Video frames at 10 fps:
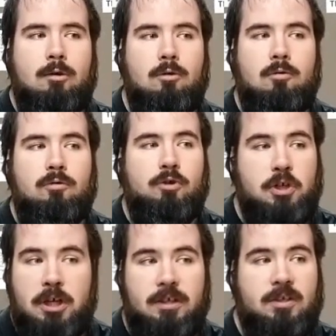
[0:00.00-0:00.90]
who
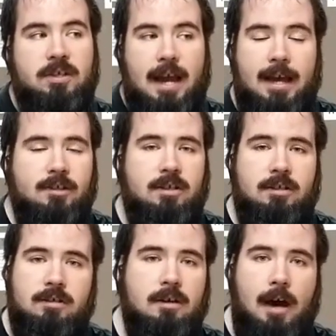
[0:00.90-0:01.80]
just
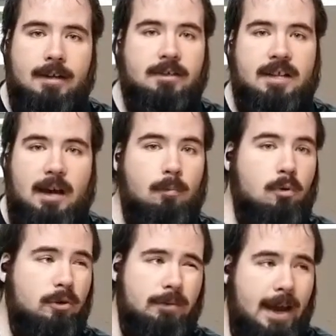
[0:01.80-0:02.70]
hasn't gotten to that
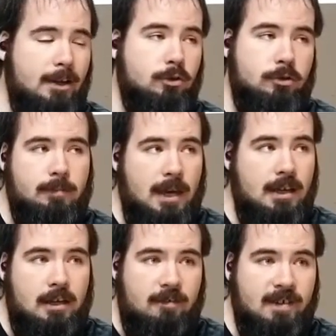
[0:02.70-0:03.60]
point of actually
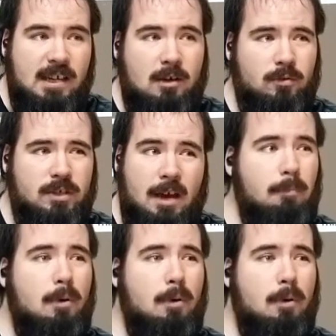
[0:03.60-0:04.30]
making videos yet,